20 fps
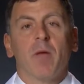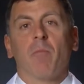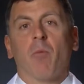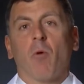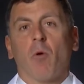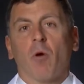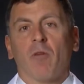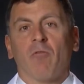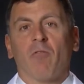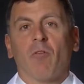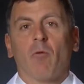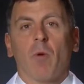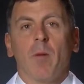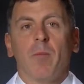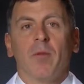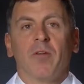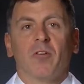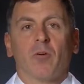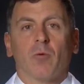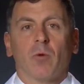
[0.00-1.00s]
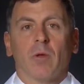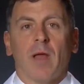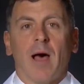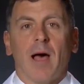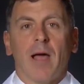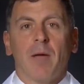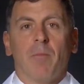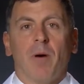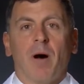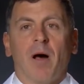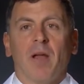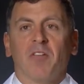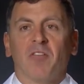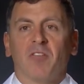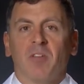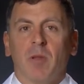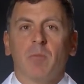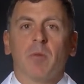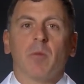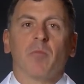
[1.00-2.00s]
important for women to rely upon
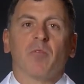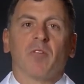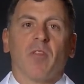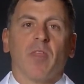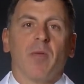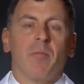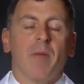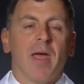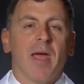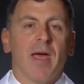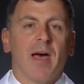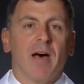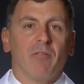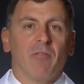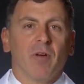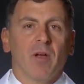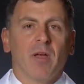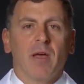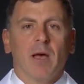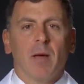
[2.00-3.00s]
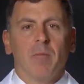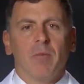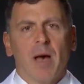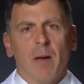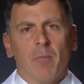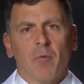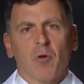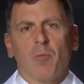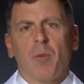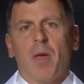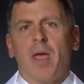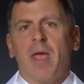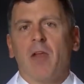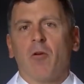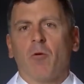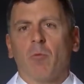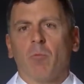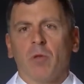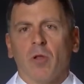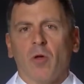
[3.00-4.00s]
symptoms that they may have, abdominal pain
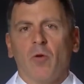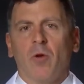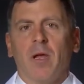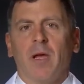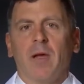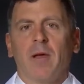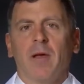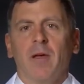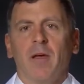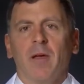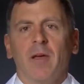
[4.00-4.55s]
or bloating,